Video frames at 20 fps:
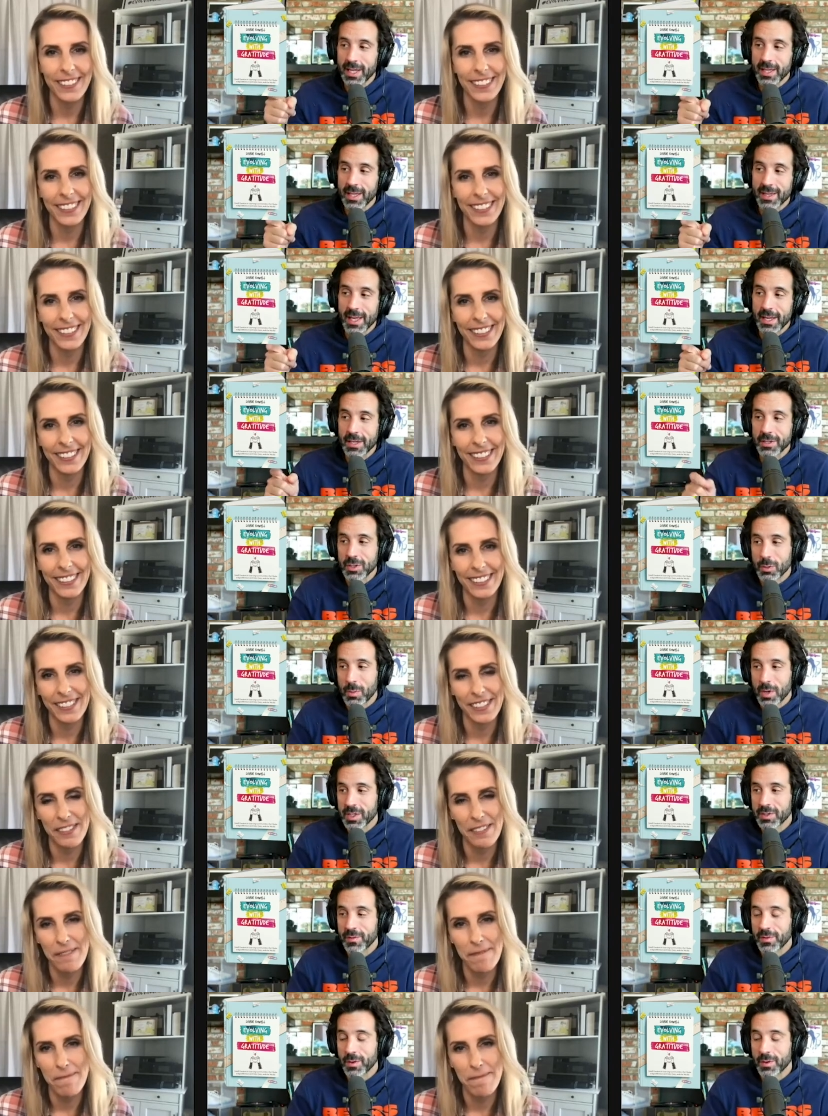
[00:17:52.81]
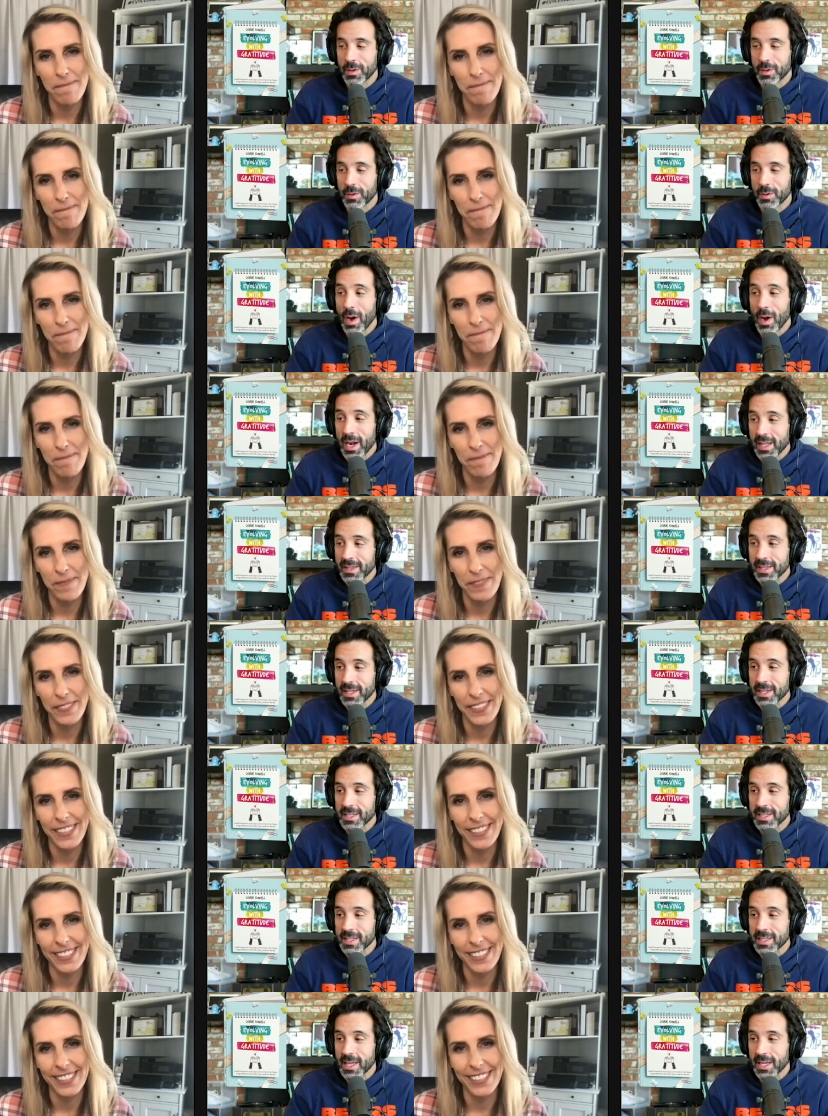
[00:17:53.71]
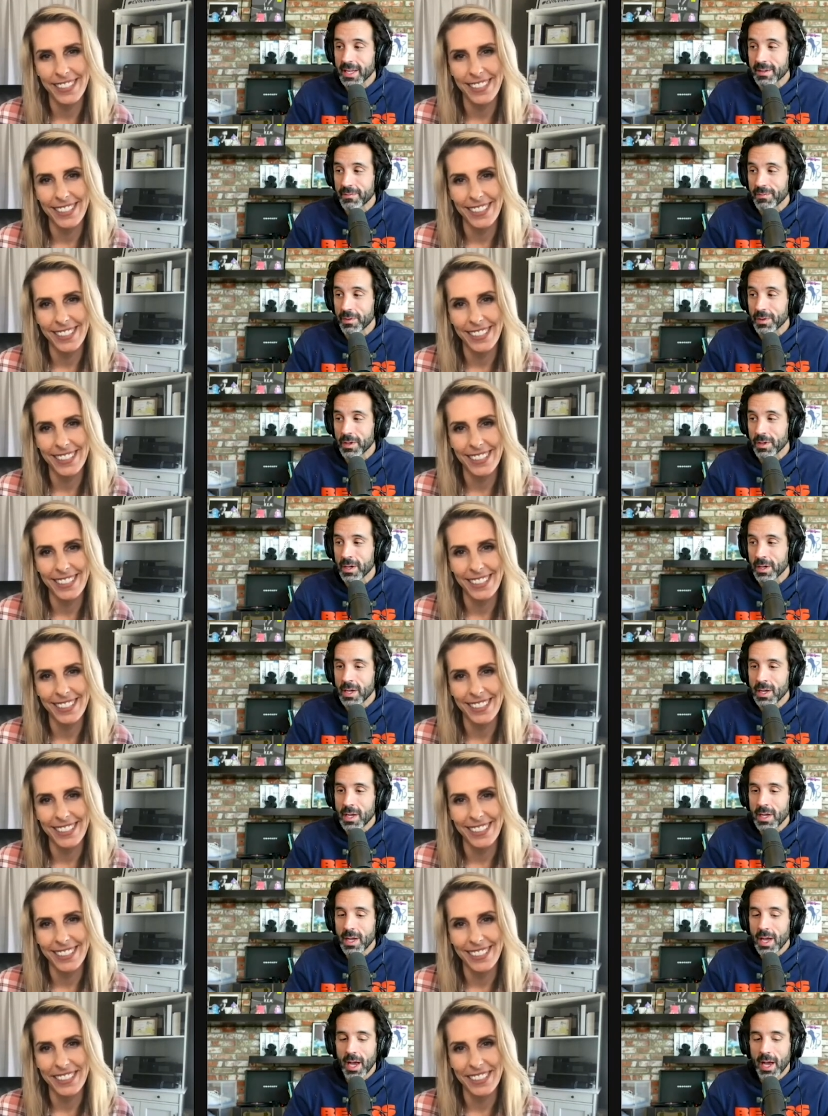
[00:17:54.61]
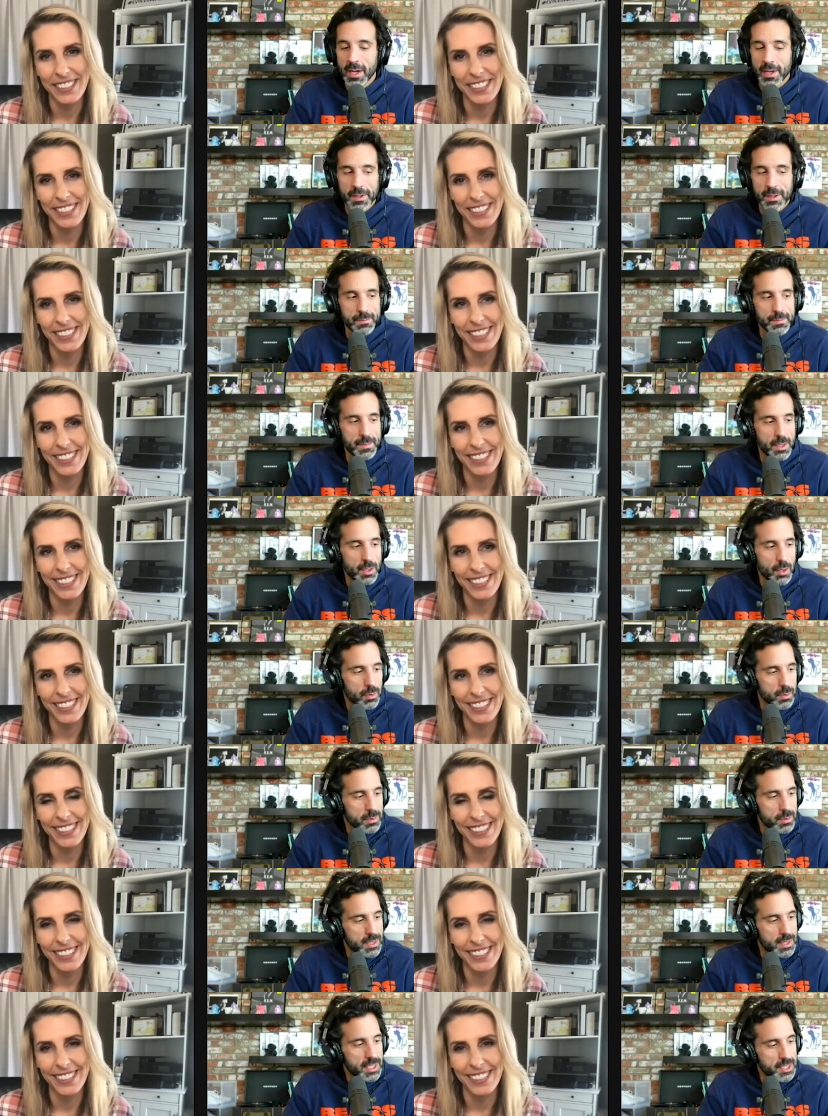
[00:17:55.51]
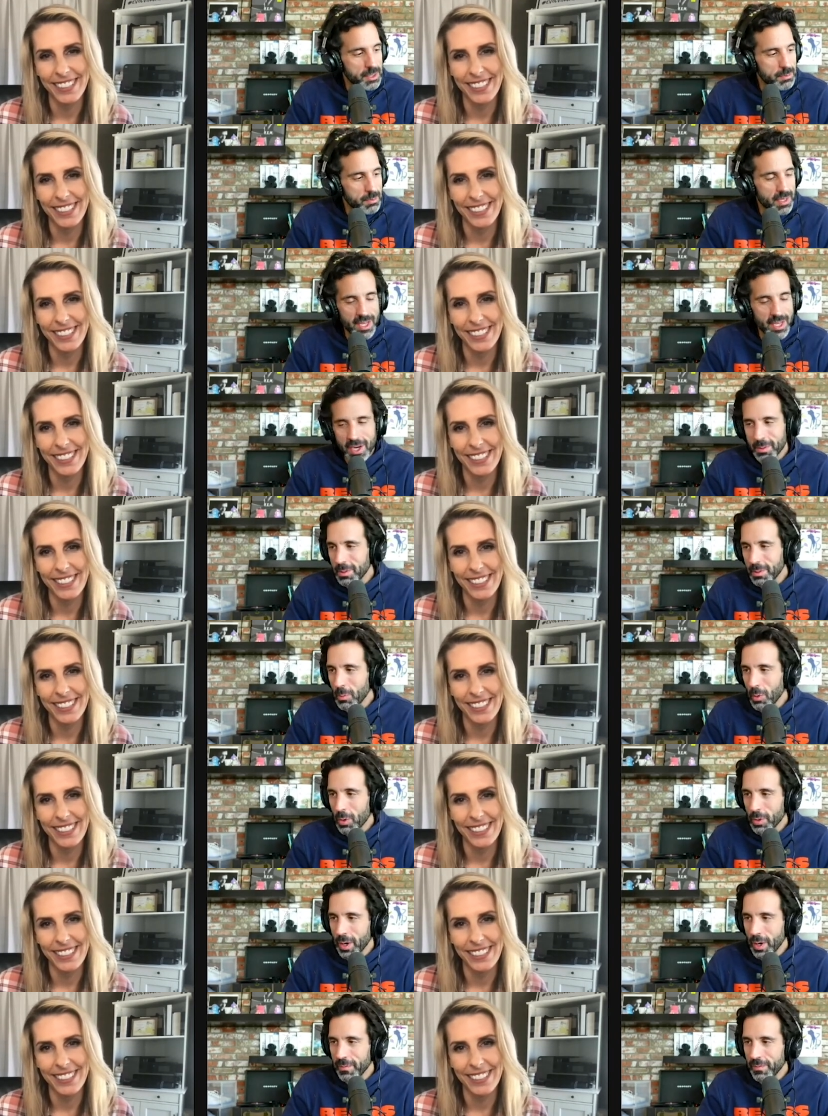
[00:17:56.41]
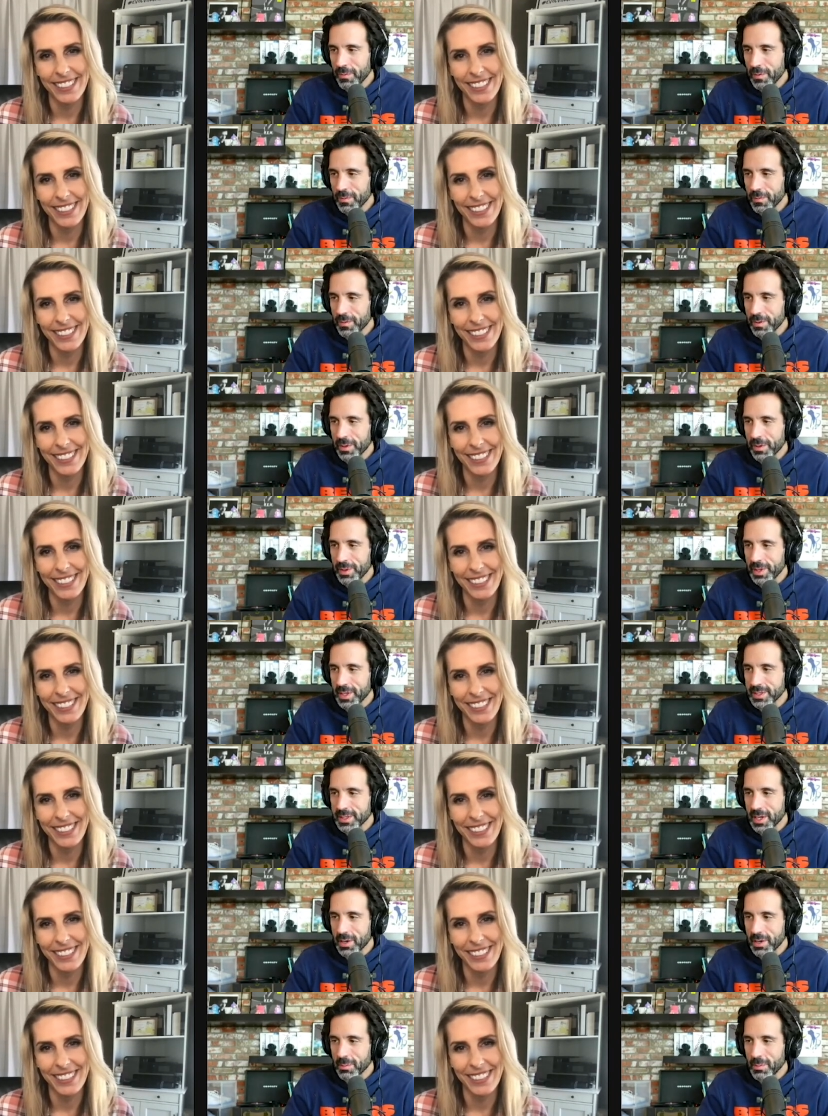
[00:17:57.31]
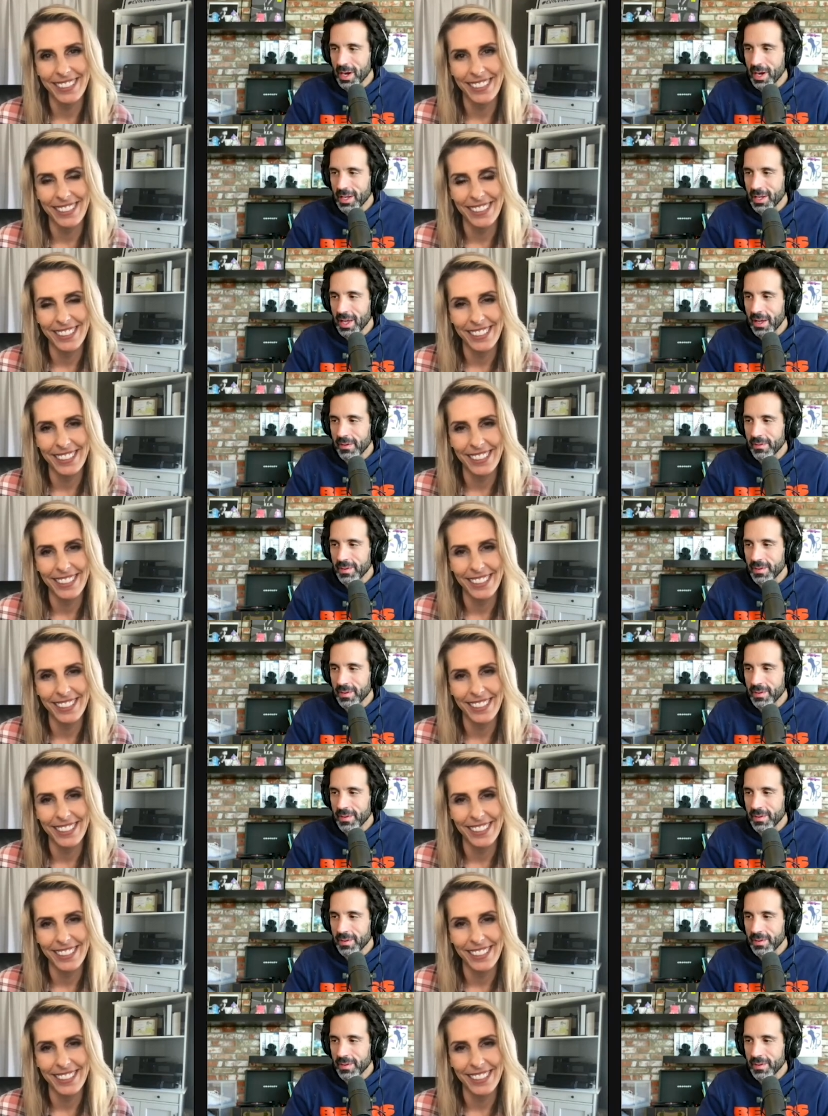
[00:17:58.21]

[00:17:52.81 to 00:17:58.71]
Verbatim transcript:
Speaker 1: Thank you so much for writing this and for um, you know, teaching me how to be more grateful for the things that are my life.